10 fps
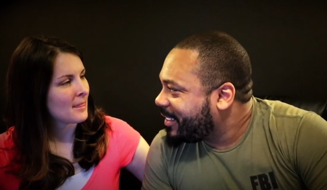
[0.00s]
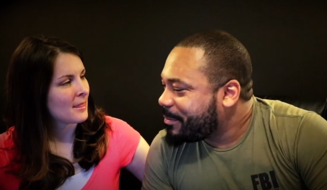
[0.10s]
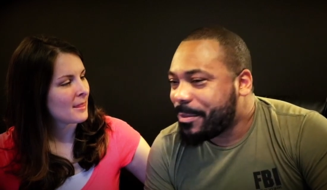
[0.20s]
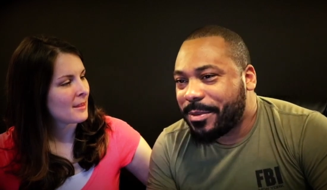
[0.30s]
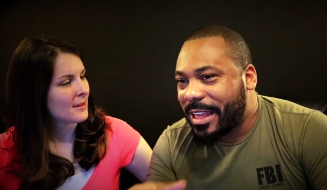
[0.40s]

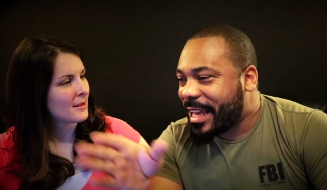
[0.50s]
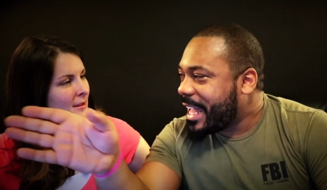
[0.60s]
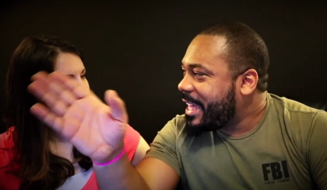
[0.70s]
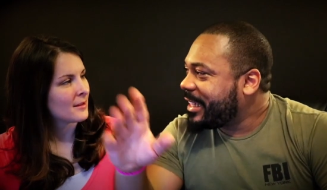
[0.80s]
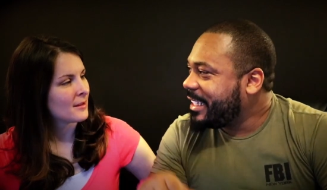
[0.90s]
Speaker 1: Remember that
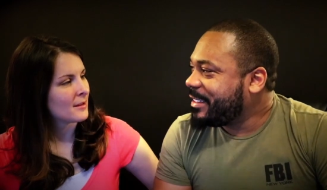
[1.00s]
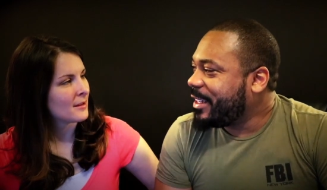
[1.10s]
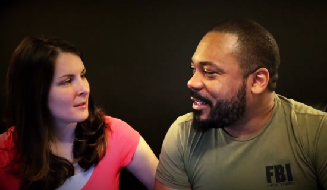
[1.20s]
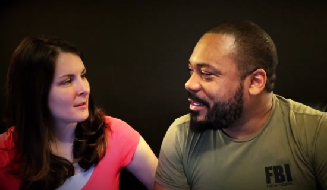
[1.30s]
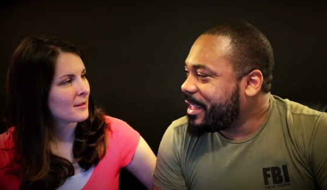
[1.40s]
guy that I
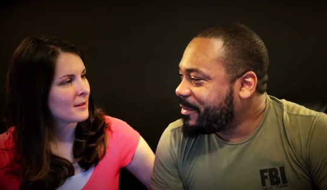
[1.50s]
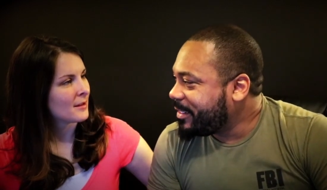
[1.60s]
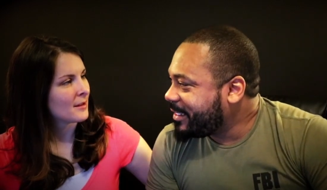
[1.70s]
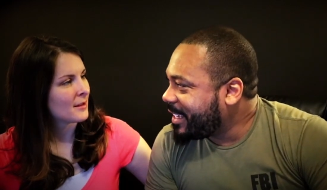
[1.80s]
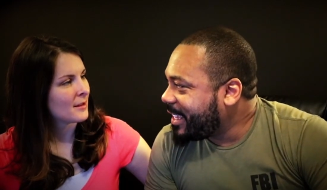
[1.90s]
talked to that
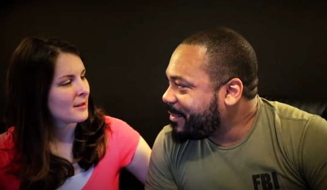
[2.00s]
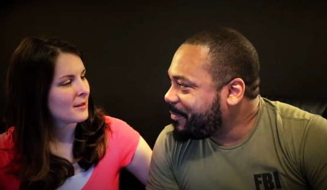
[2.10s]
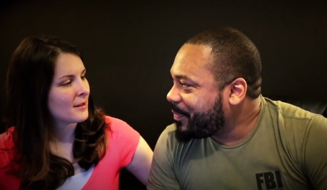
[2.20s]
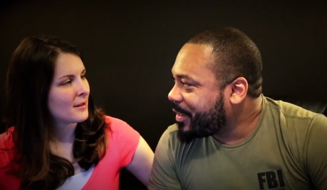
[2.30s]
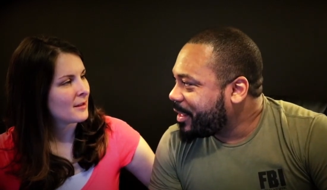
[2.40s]
one
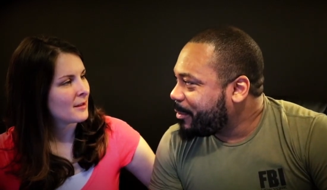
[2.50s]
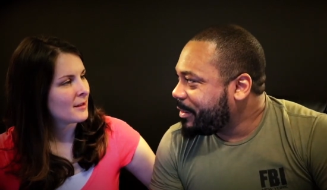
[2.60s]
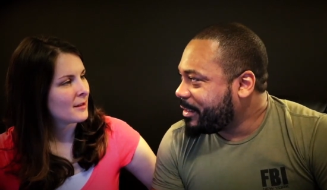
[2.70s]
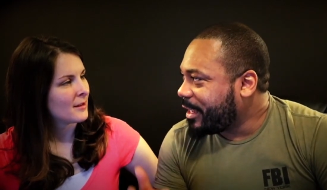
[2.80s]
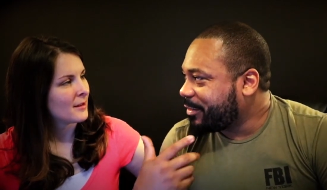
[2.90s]
time?
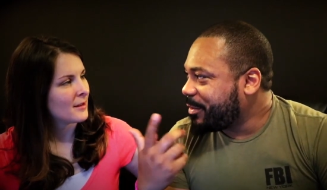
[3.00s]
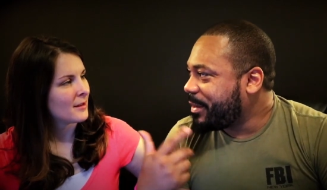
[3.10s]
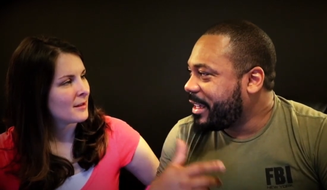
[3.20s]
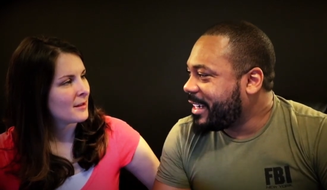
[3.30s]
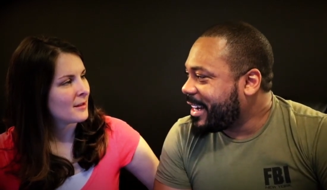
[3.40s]
We talked for
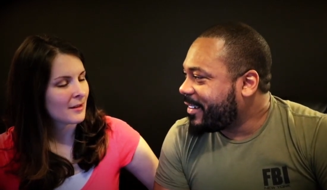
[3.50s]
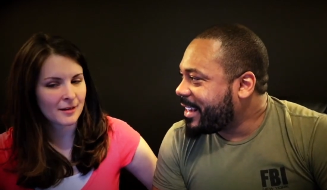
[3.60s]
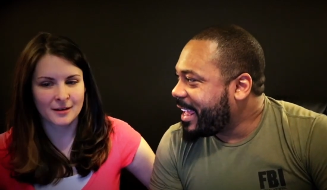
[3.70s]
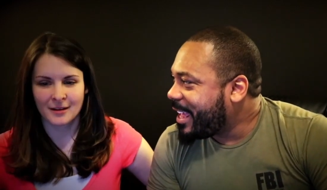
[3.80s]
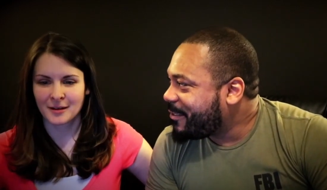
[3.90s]
about an hour
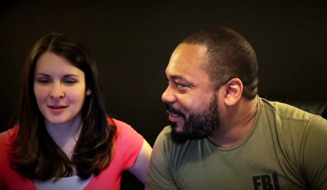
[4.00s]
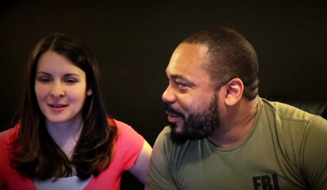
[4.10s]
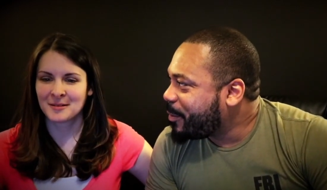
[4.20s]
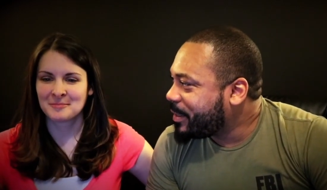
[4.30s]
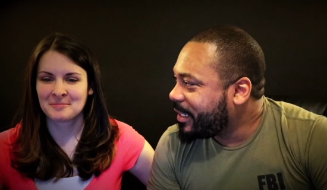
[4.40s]
and a half,
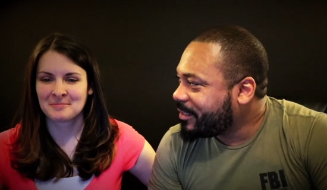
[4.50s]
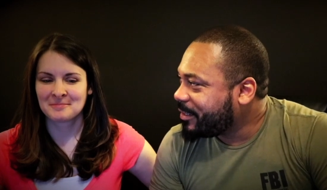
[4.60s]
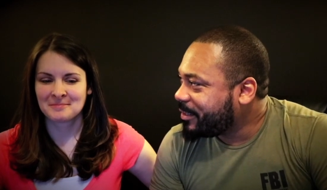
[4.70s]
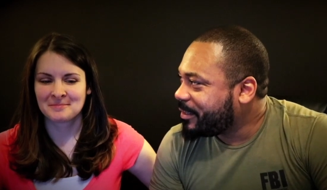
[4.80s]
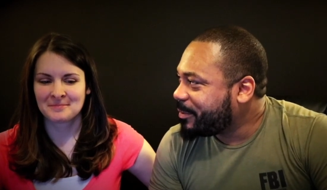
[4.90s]
and nobody else
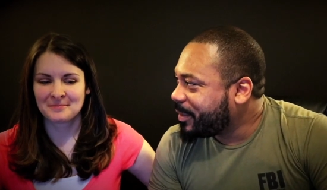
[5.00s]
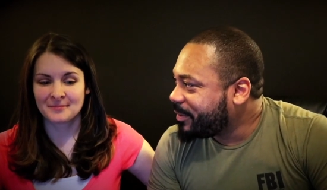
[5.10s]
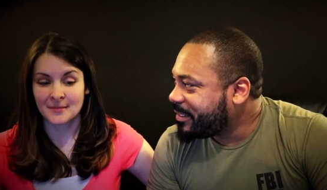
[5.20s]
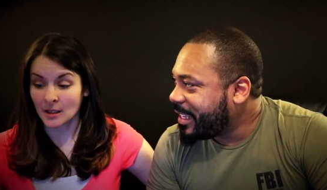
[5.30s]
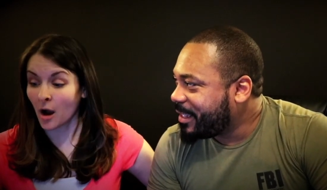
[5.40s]
understood what he
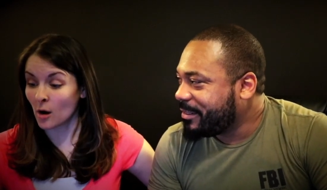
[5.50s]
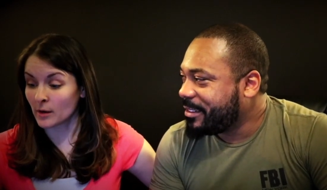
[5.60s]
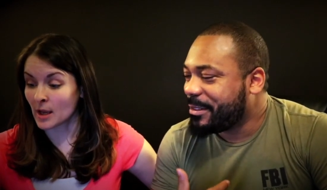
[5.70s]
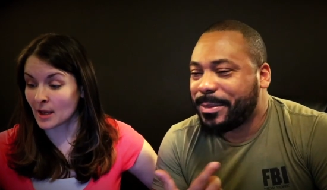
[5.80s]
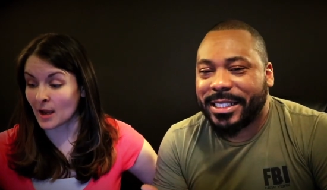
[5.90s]
was saying. Oh
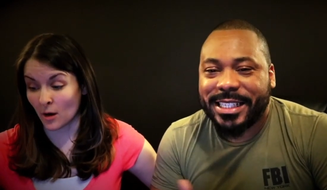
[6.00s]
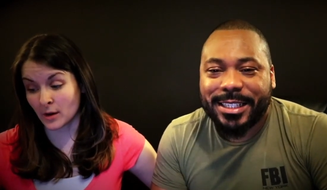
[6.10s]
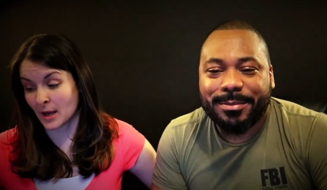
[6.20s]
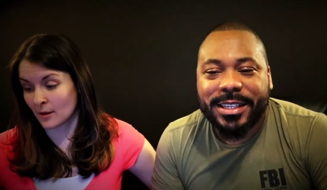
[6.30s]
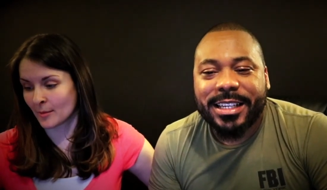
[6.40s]
yeah, yeah,
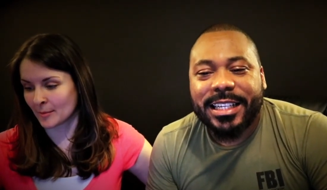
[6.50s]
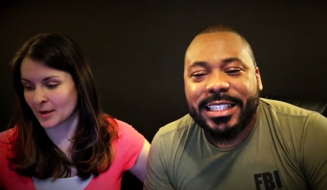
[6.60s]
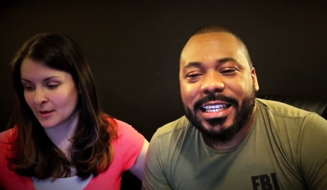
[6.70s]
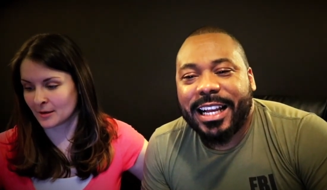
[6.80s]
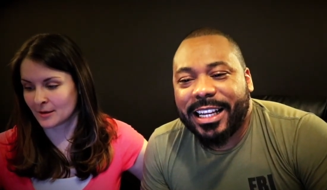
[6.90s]
oh yeah, I
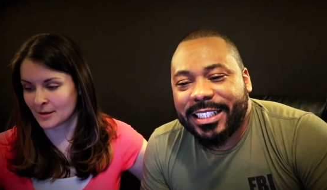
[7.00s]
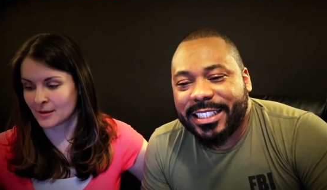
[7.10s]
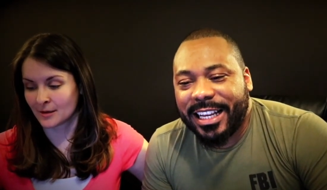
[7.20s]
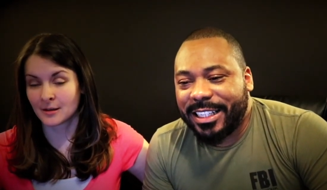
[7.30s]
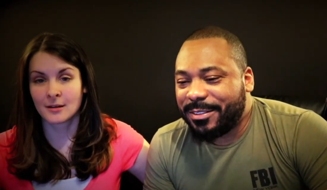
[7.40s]
remember. Yeah,
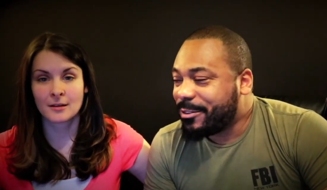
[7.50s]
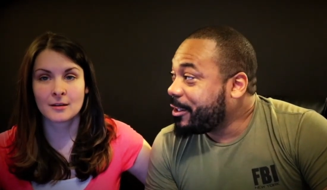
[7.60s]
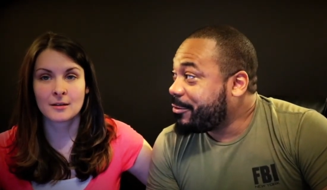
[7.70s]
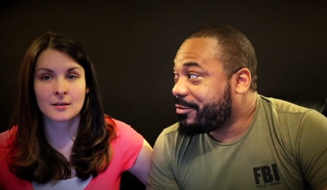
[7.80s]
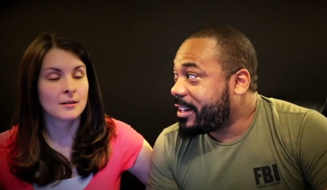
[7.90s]
yeah,
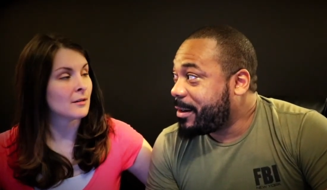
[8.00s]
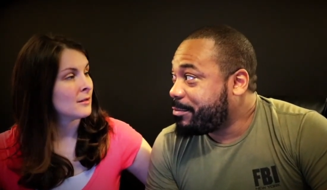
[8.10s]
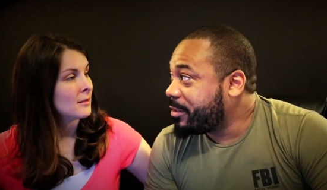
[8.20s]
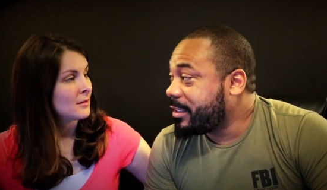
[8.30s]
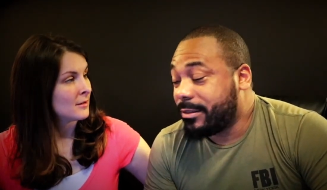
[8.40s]
good
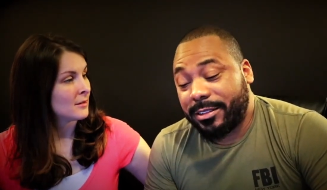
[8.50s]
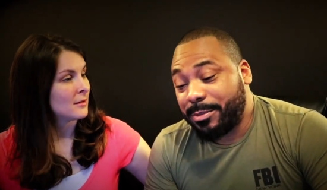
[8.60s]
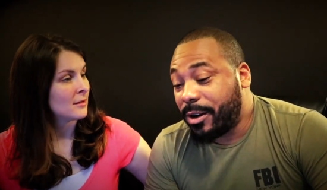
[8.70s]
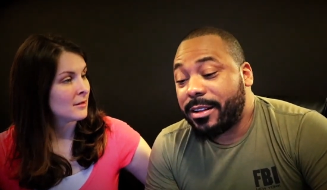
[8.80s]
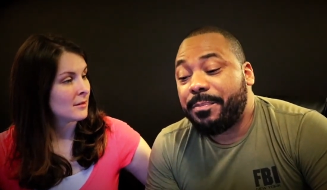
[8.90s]
friend, really
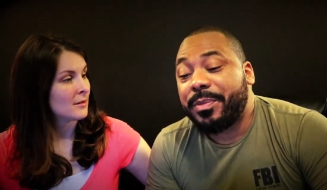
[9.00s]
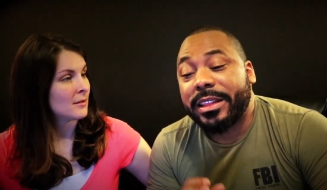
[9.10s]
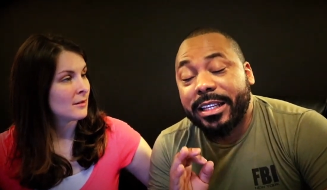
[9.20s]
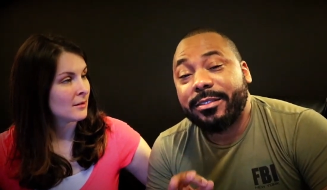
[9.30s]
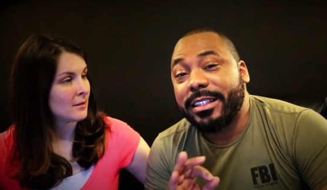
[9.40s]
smart,
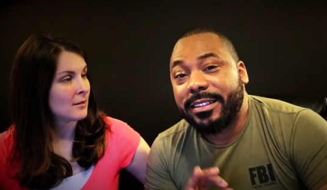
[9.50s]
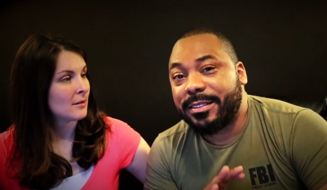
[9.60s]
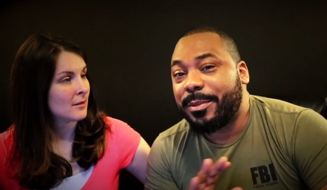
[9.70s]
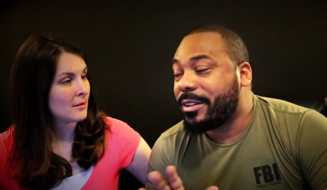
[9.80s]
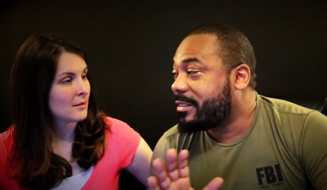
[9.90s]
literally the
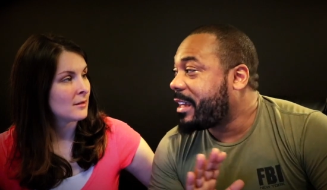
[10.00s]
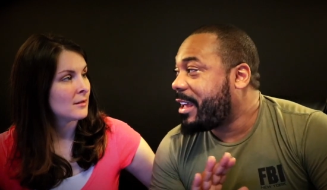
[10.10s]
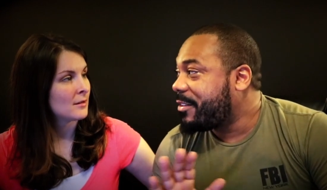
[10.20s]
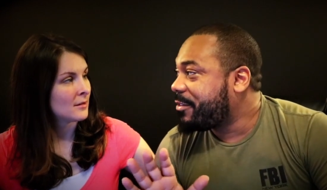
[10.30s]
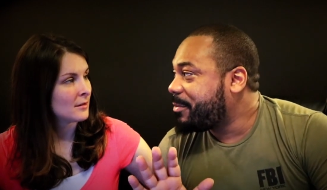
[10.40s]
smartest
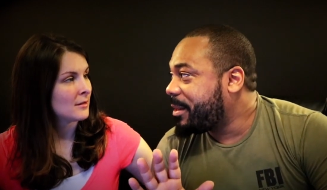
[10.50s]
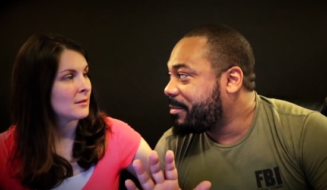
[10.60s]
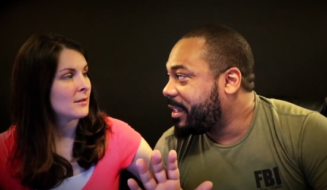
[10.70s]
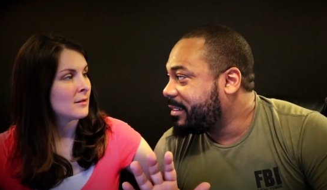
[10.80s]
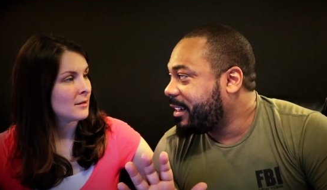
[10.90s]
guy I've ever met
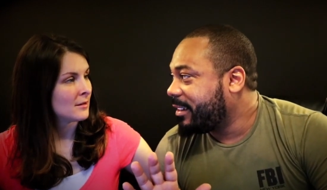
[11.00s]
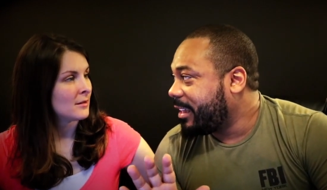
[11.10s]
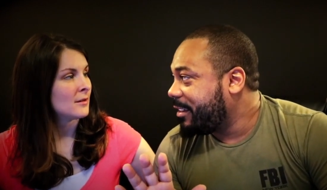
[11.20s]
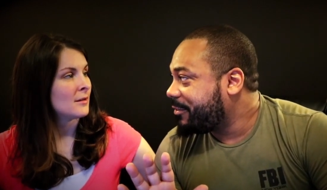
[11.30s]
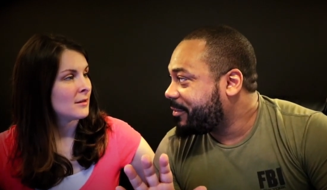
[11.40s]
in my entire
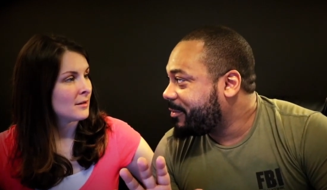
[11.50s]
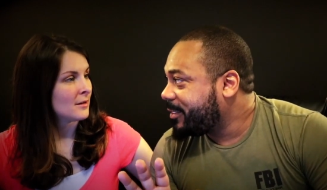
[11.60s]
life.